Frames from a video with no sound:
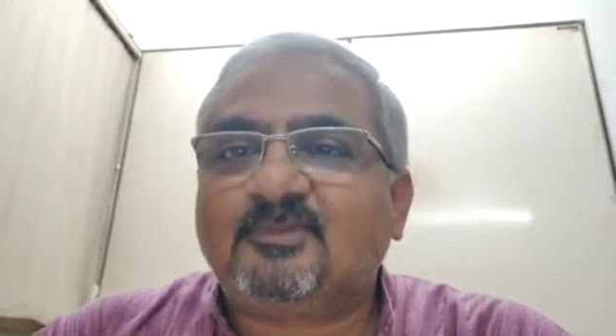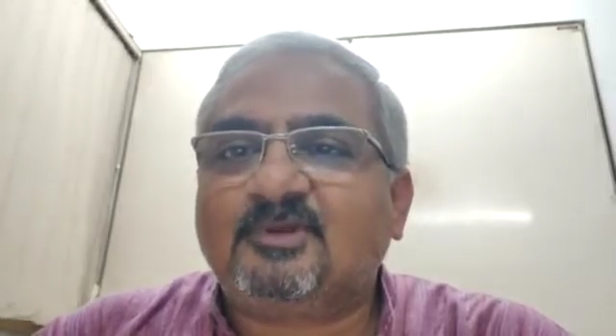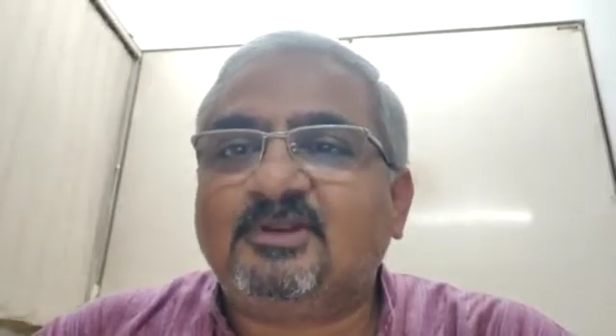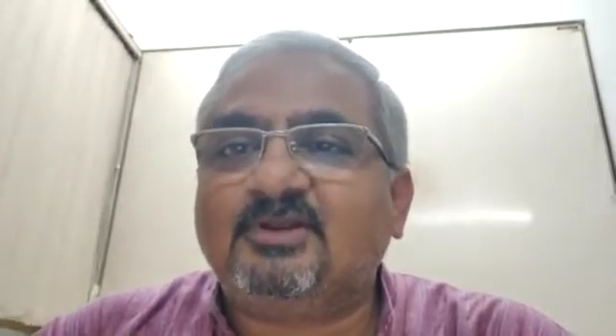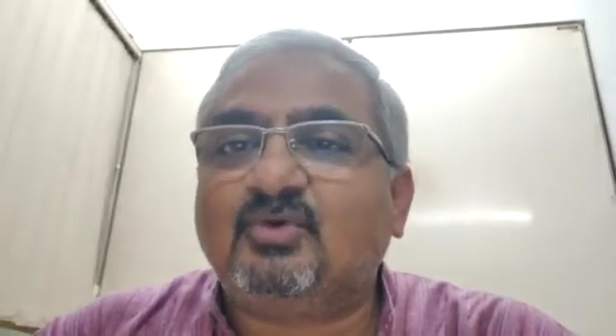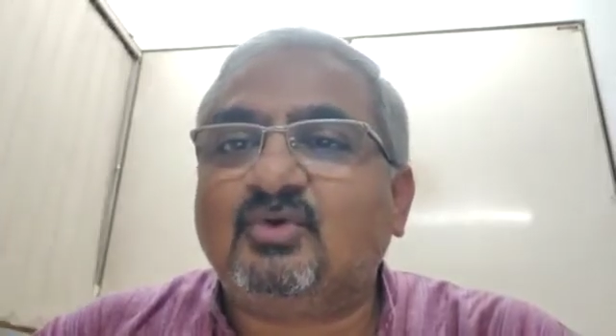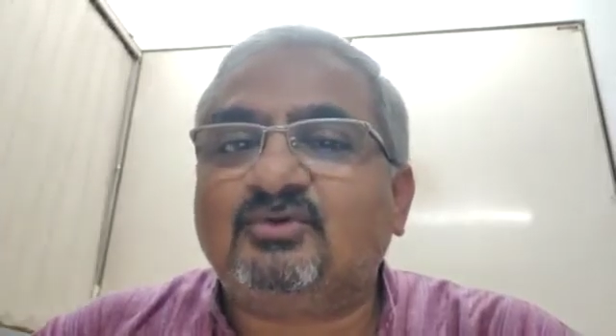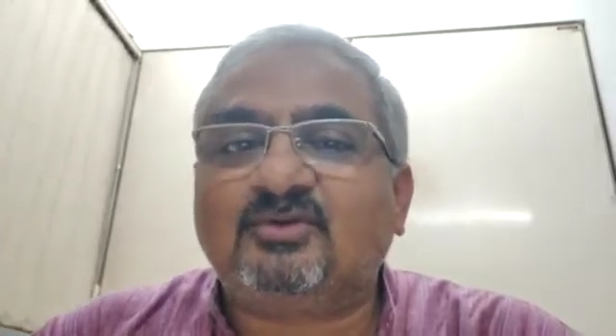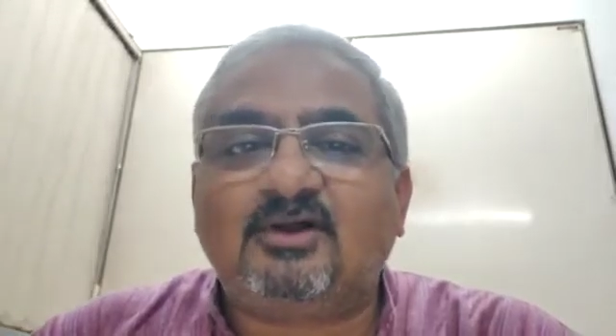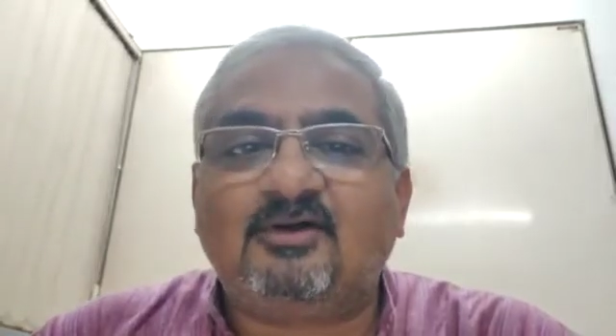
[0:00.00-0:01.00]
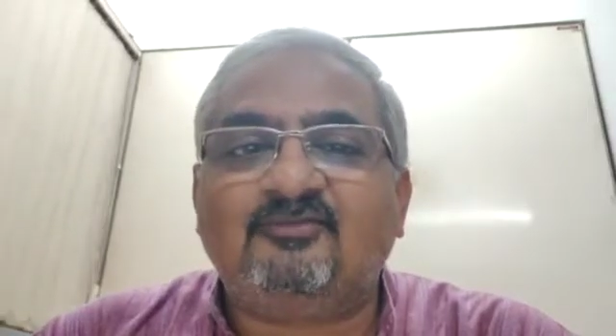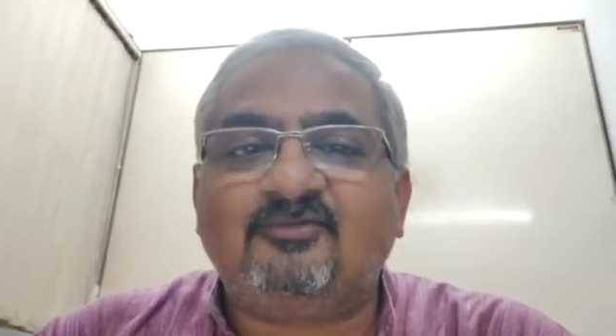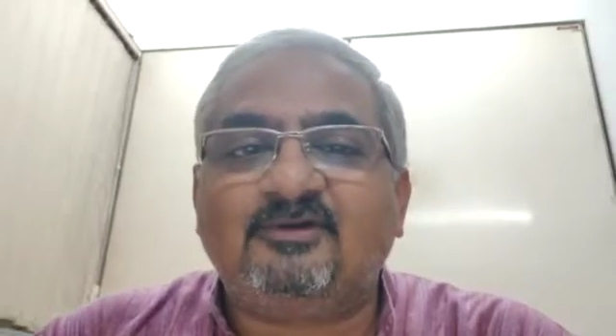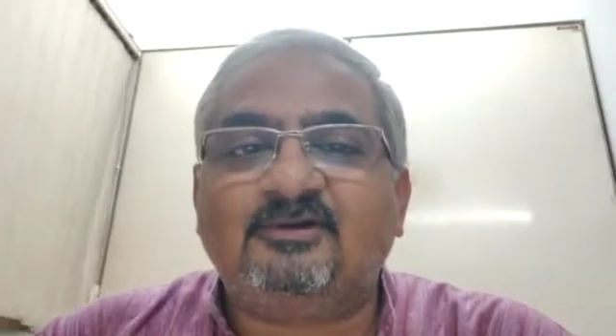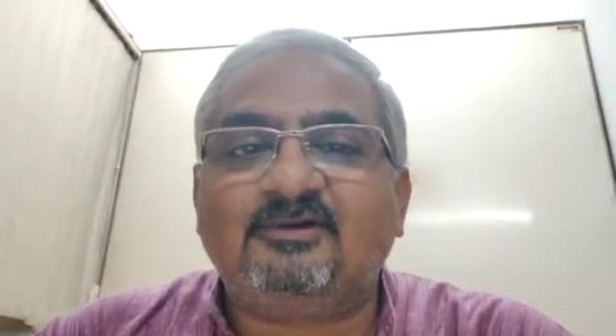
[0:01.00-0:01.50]
the course of
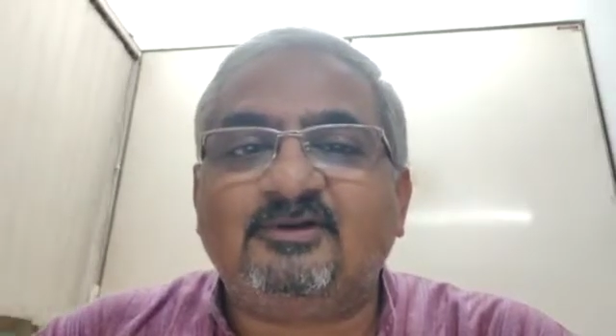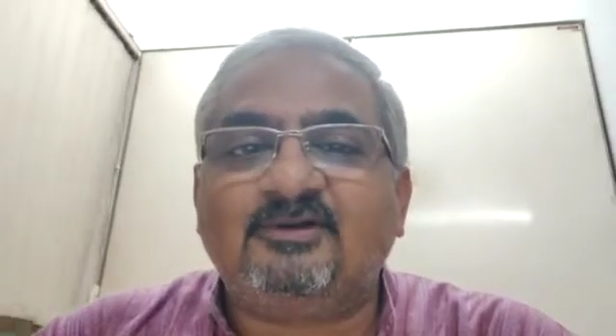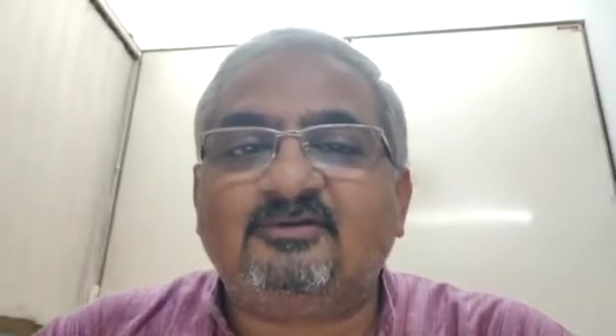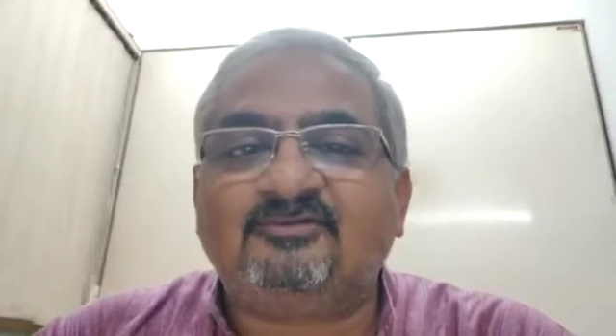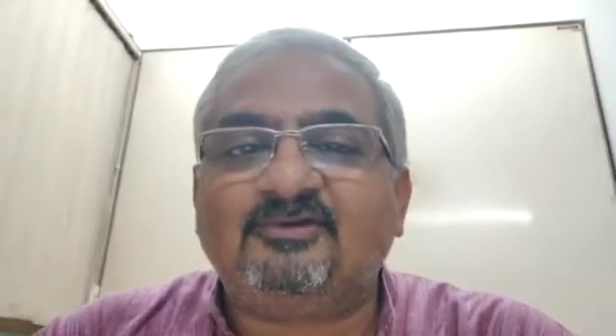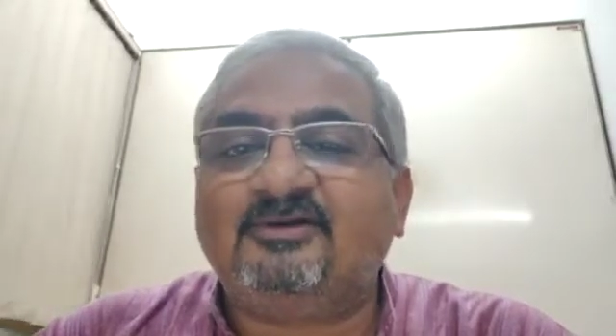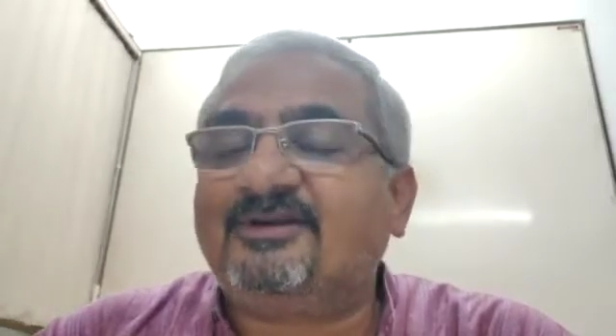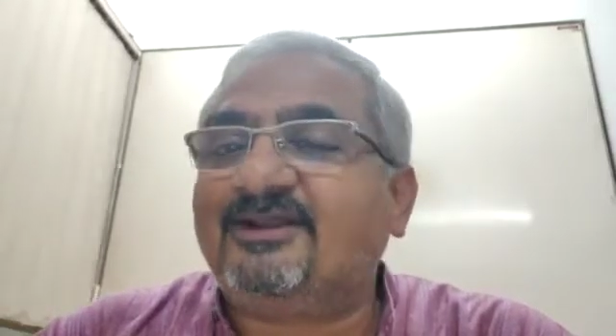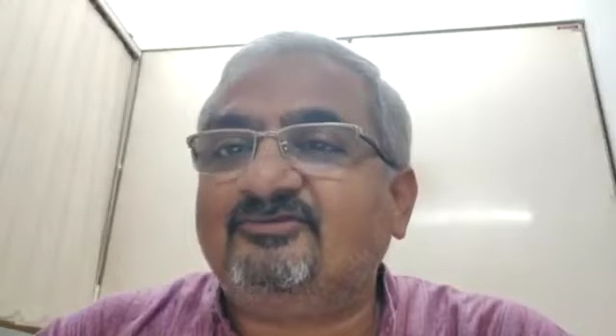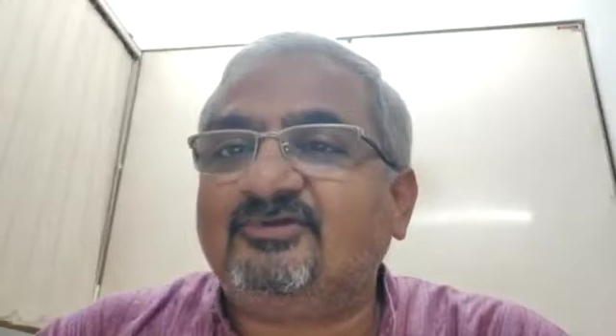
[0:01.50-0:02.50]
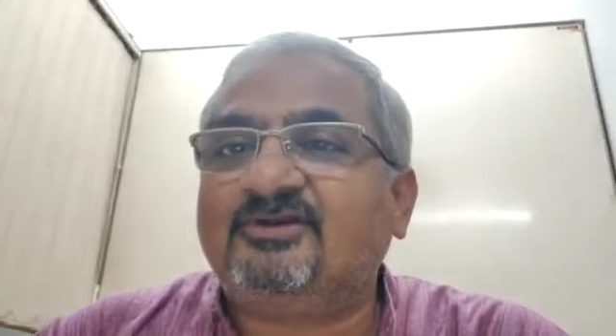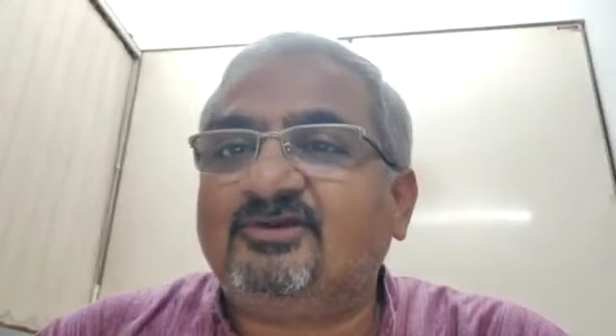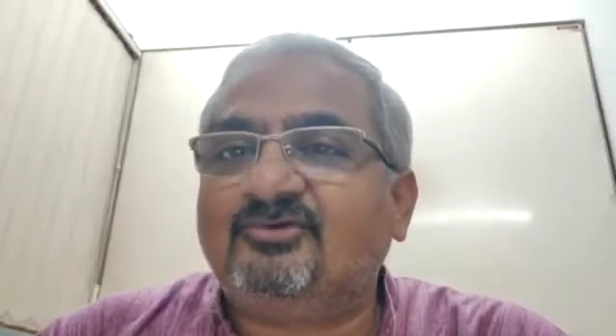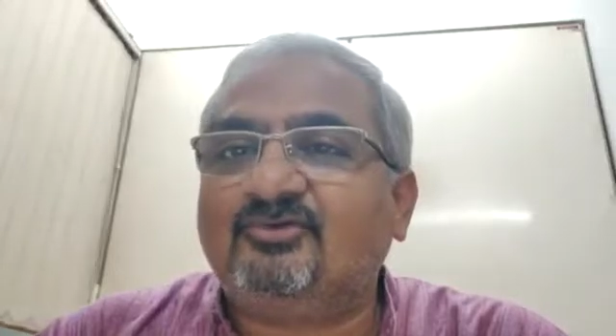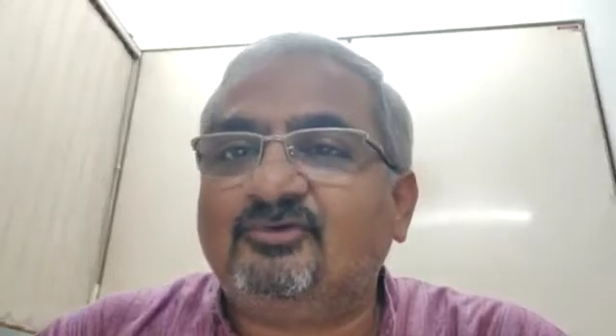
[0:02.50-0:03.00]
Industrial Drives and
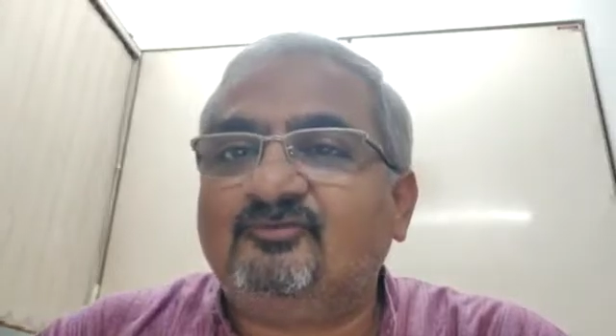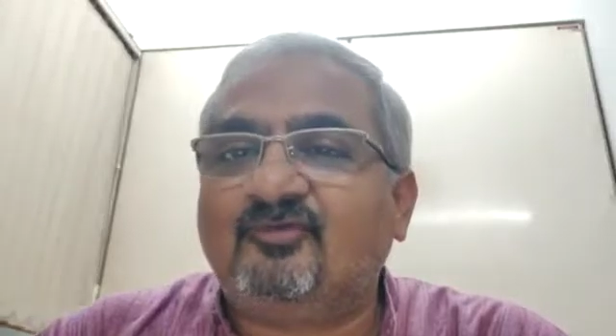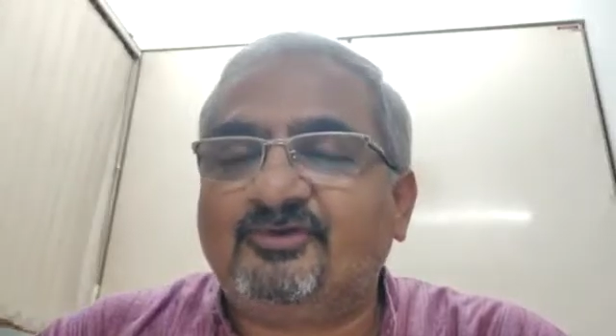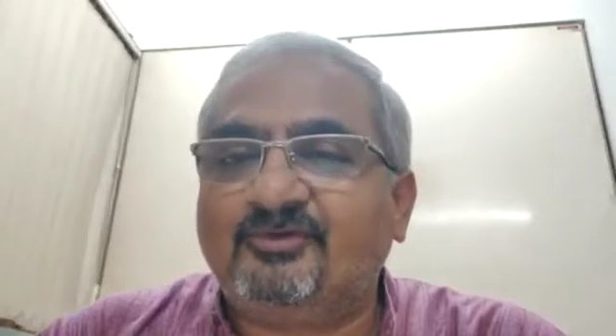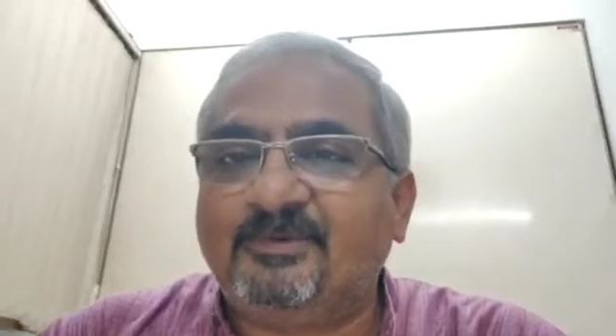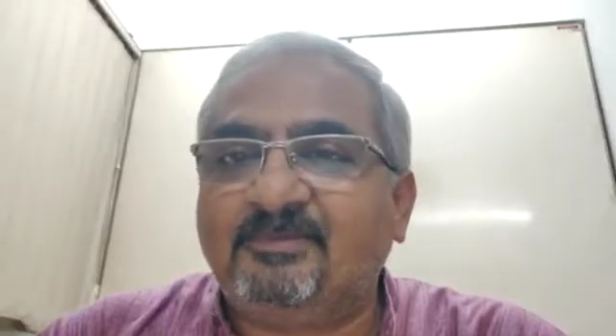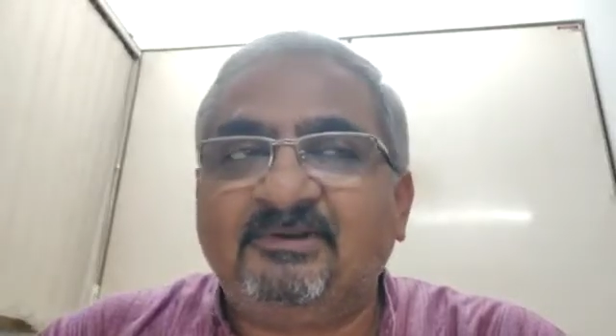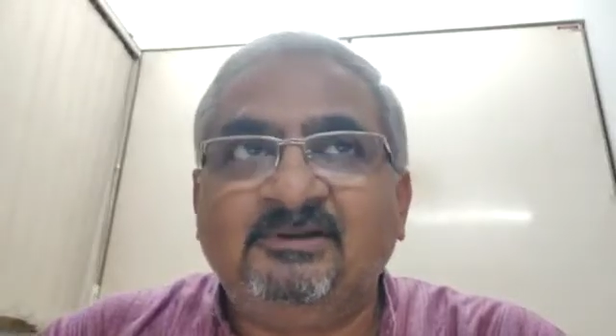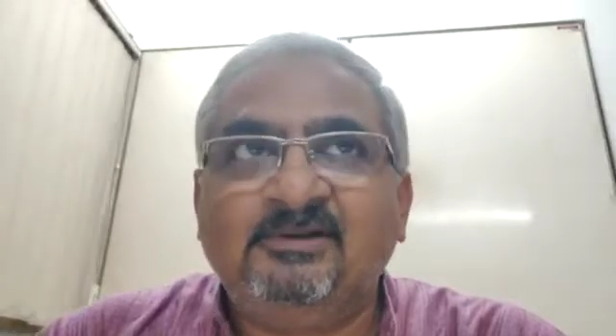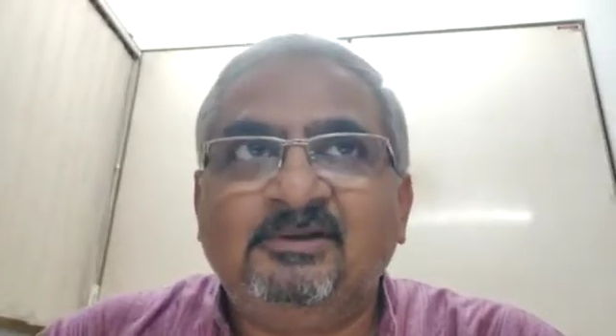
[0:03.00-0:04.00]
Control for you people.